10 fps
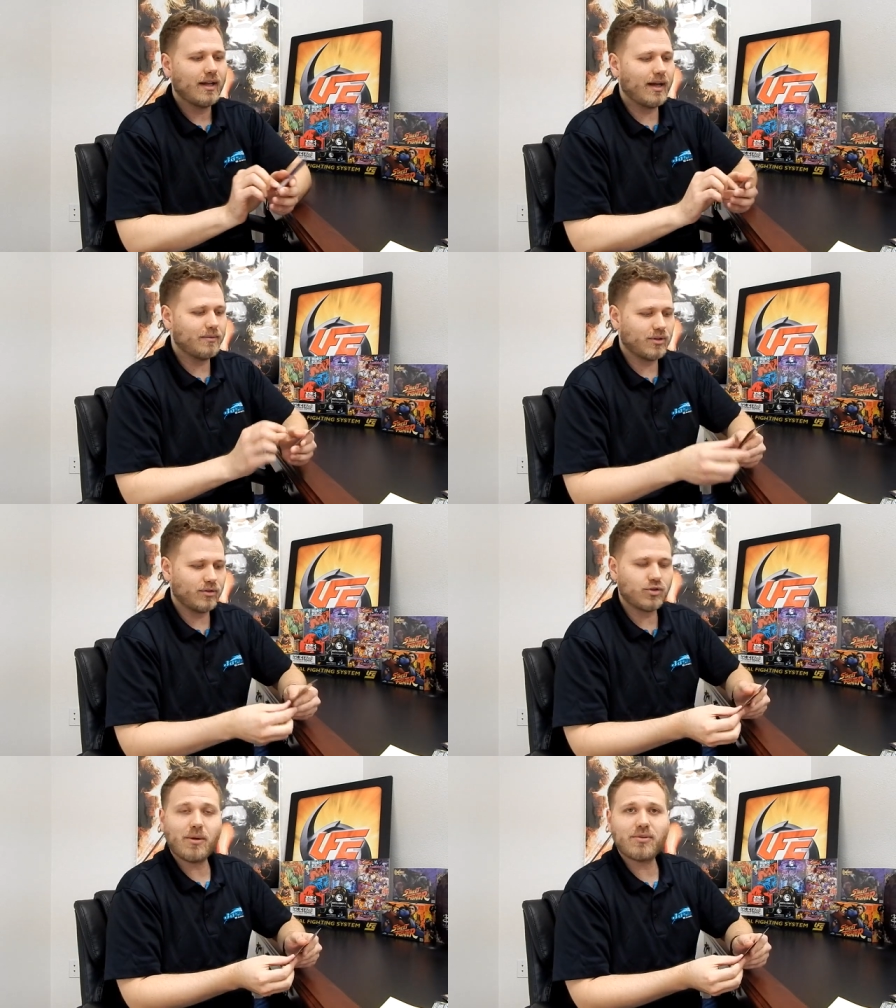Um,
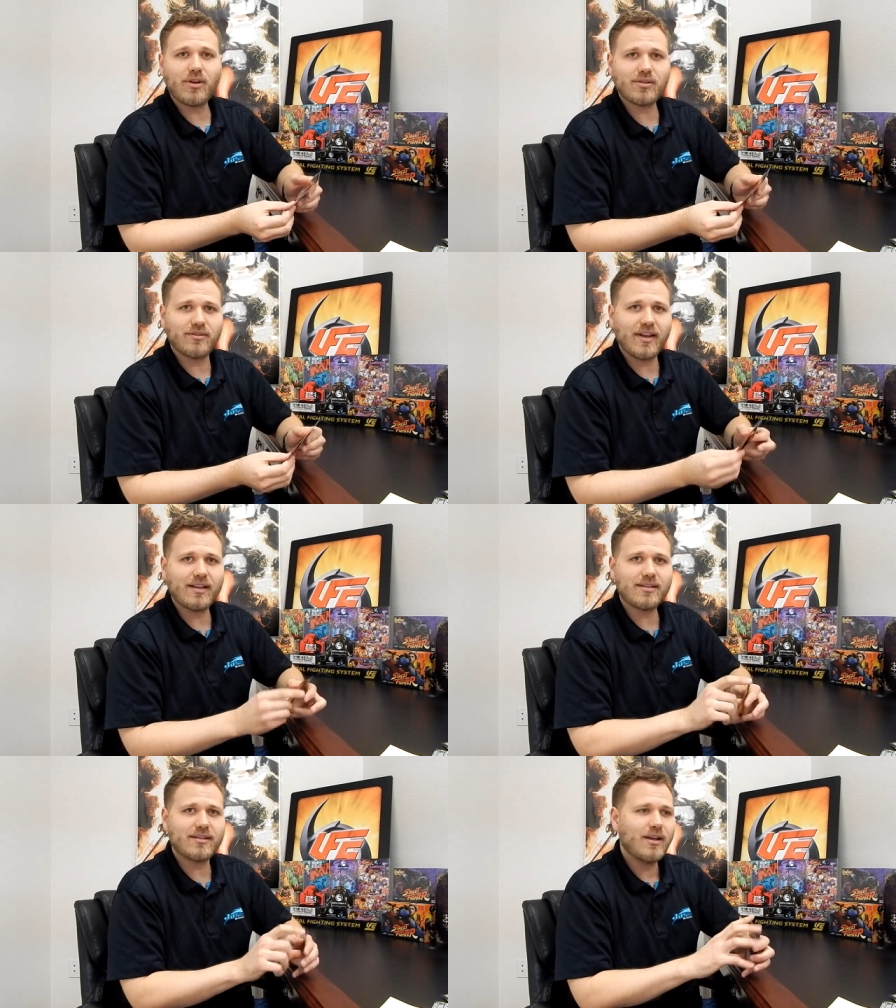so show up to those
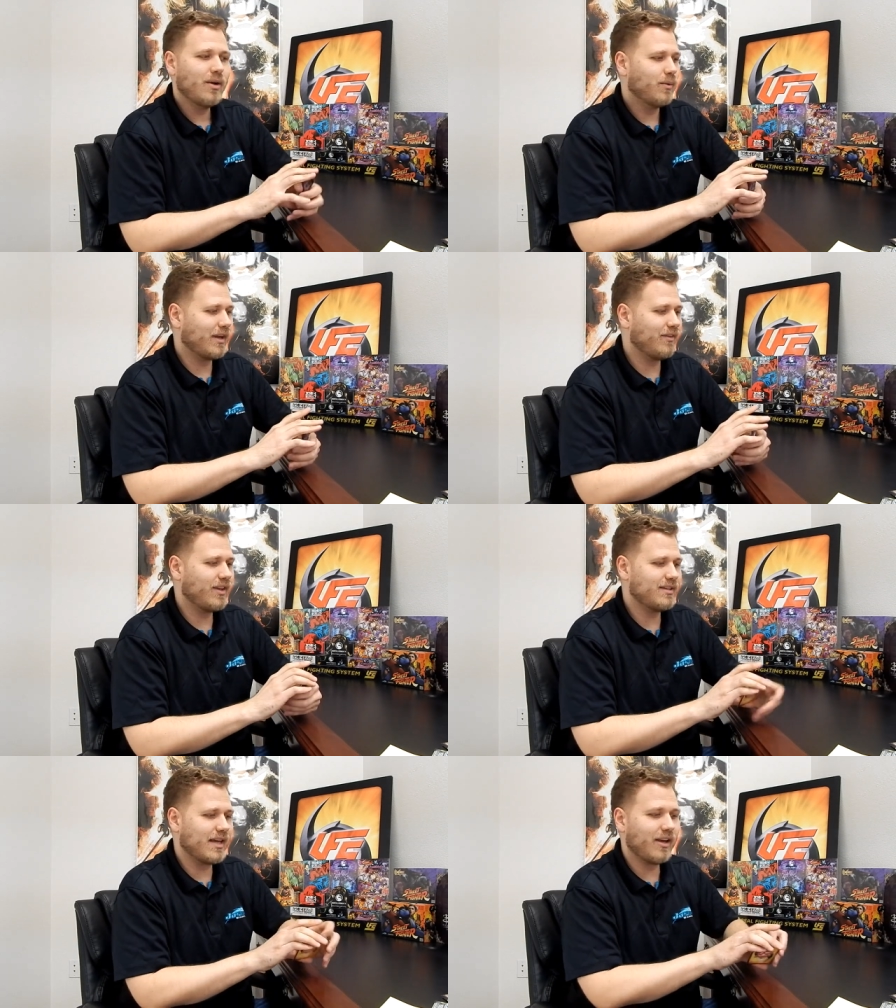events. We'll give
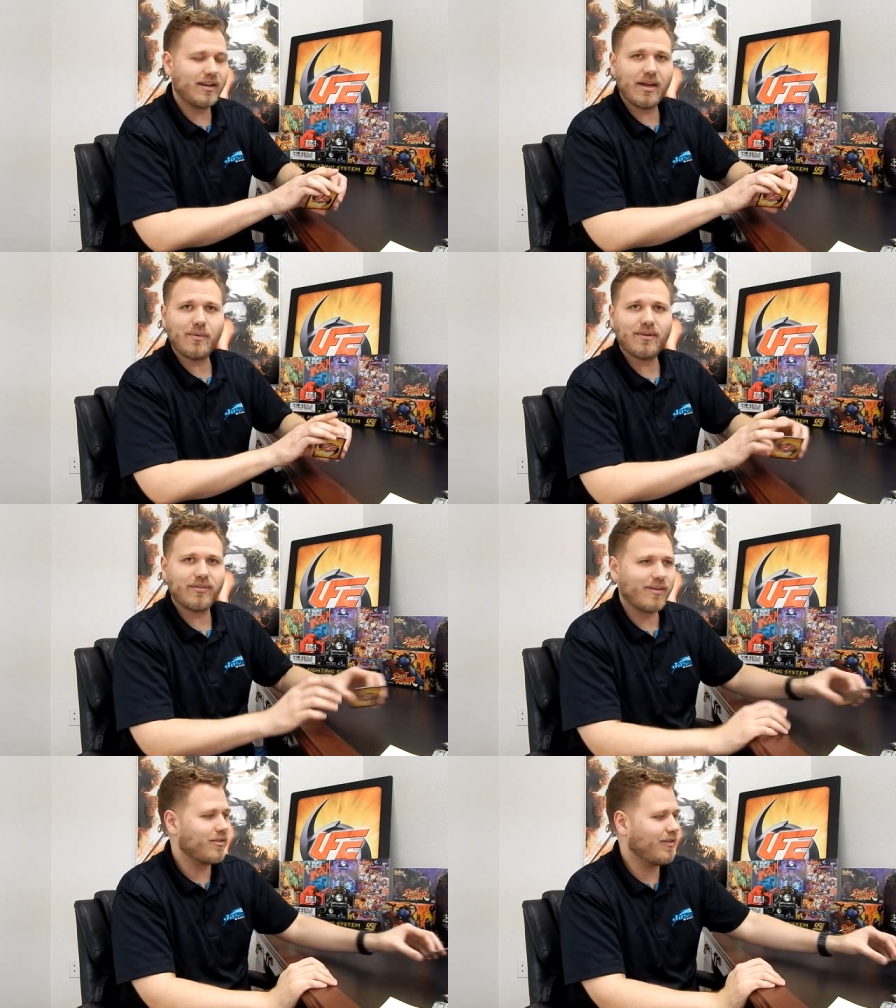these out. You get one
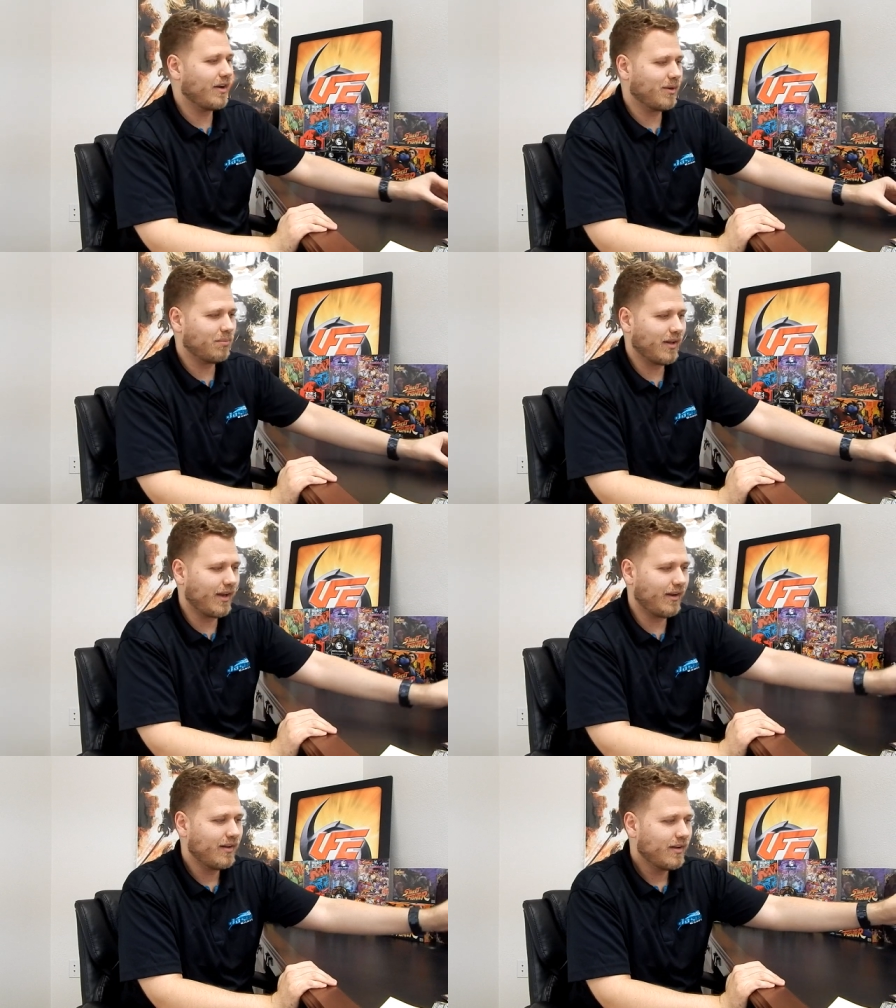for every round you
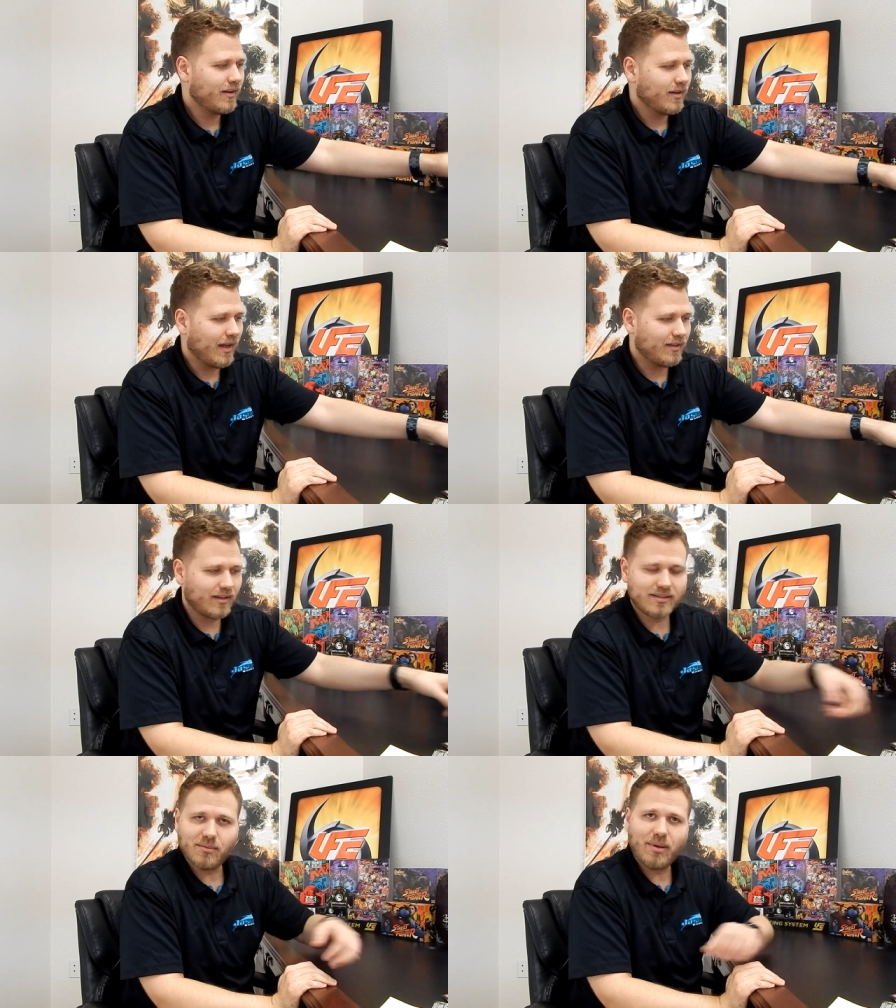play, and
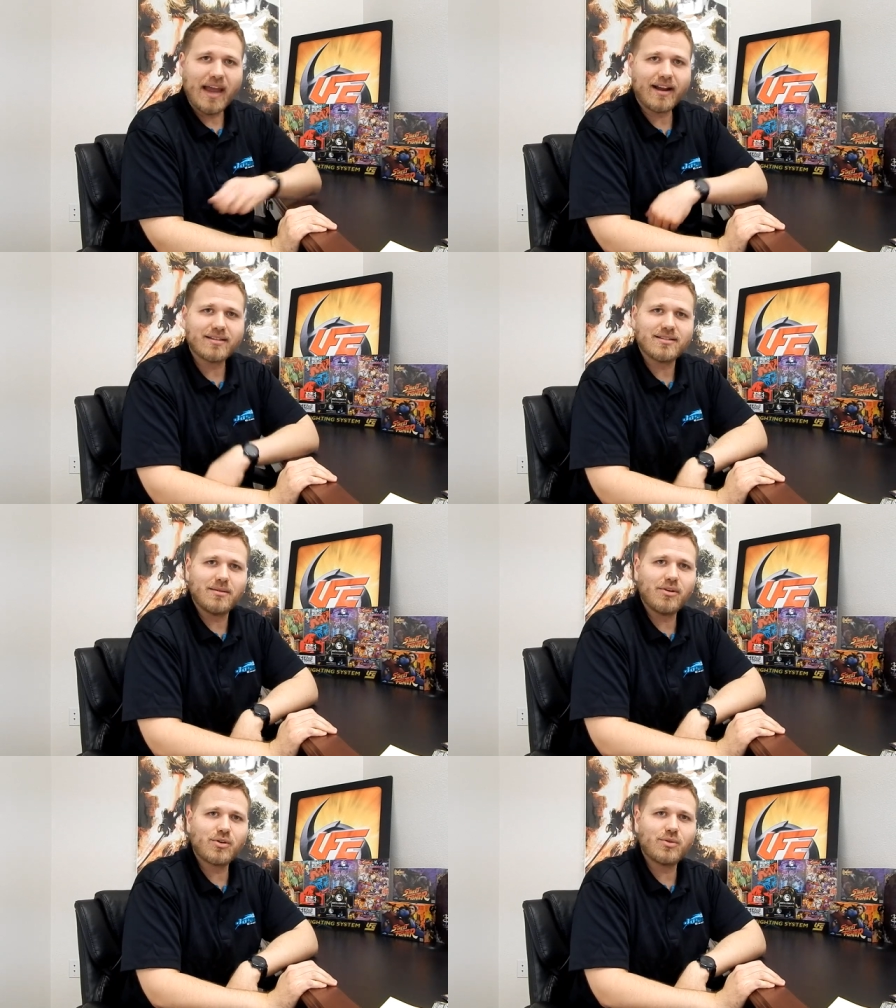you get some packs and
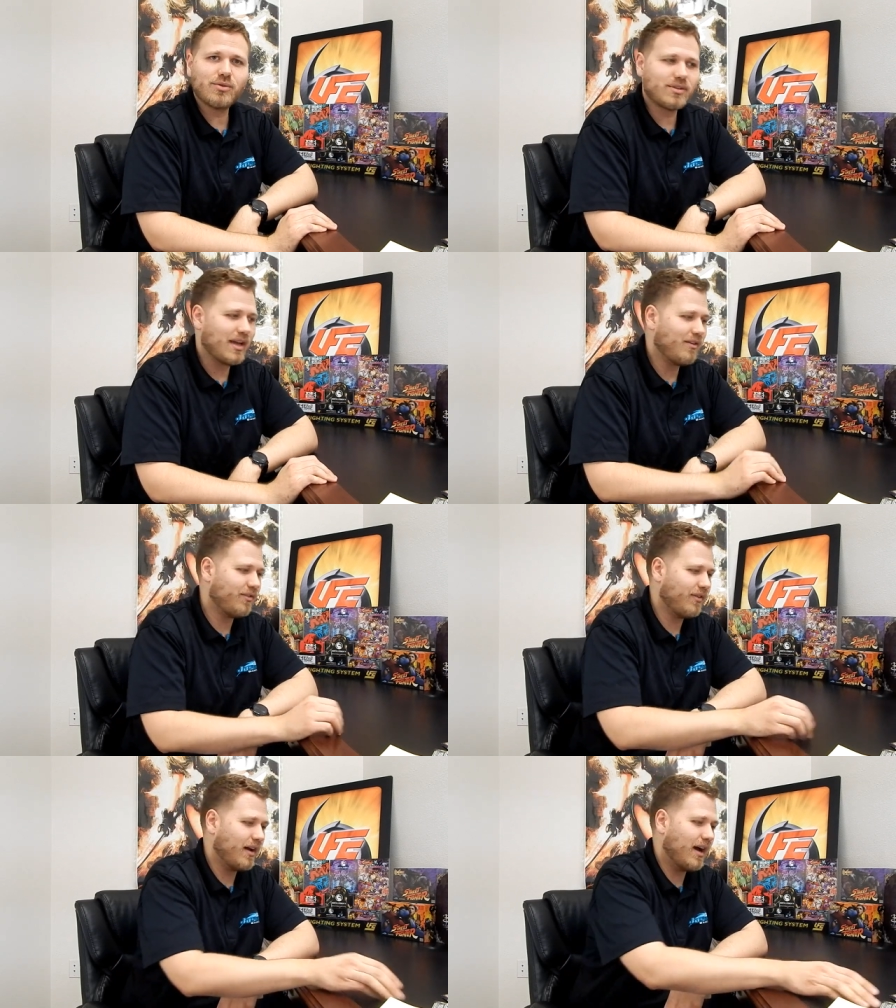some other cool
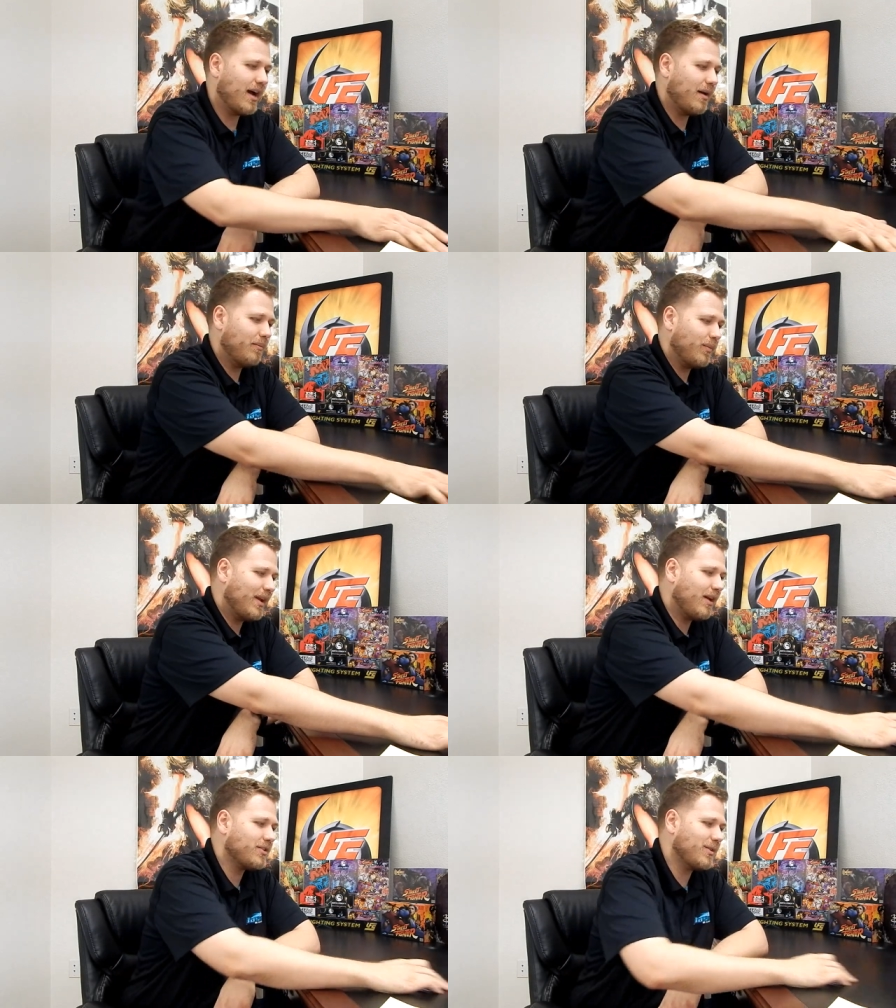stuff. Um,
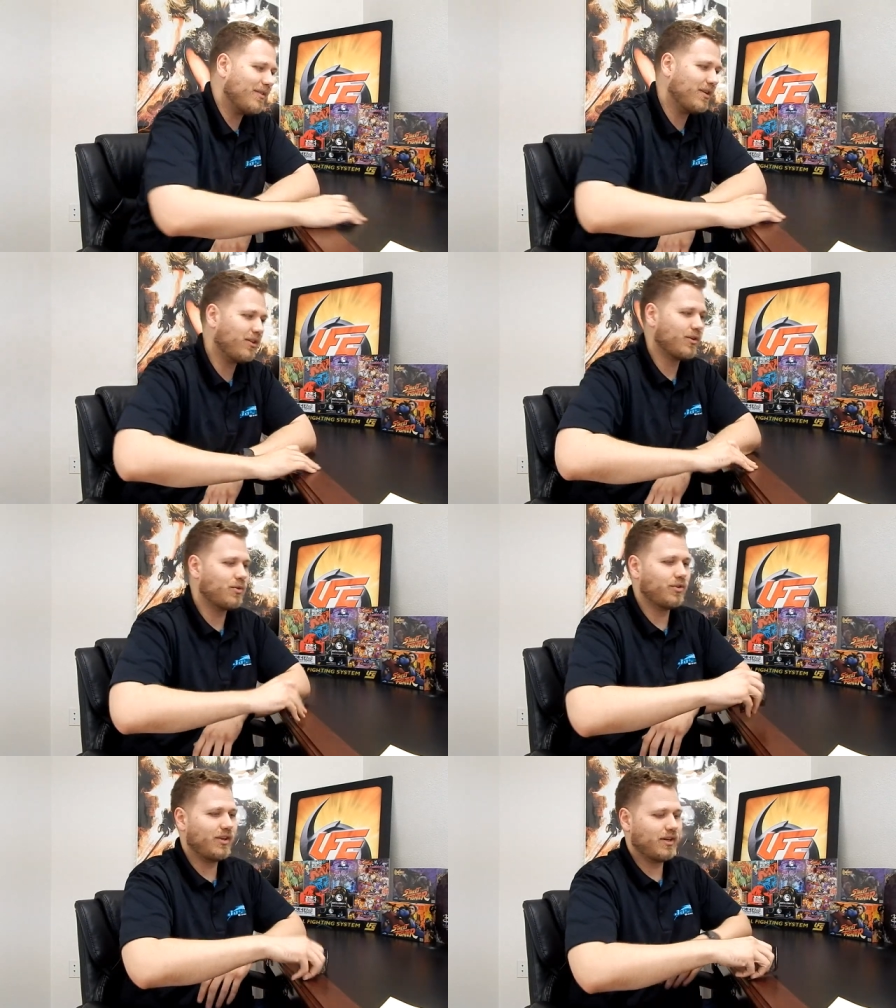we also have another
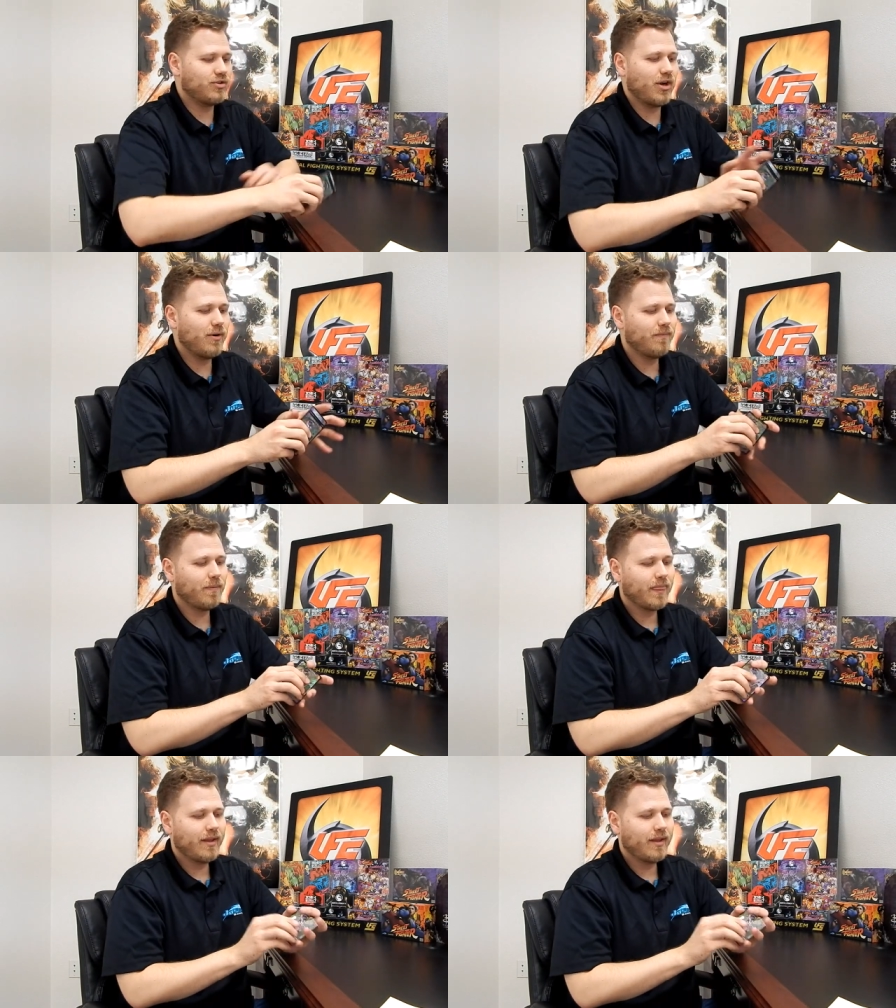cool thing to show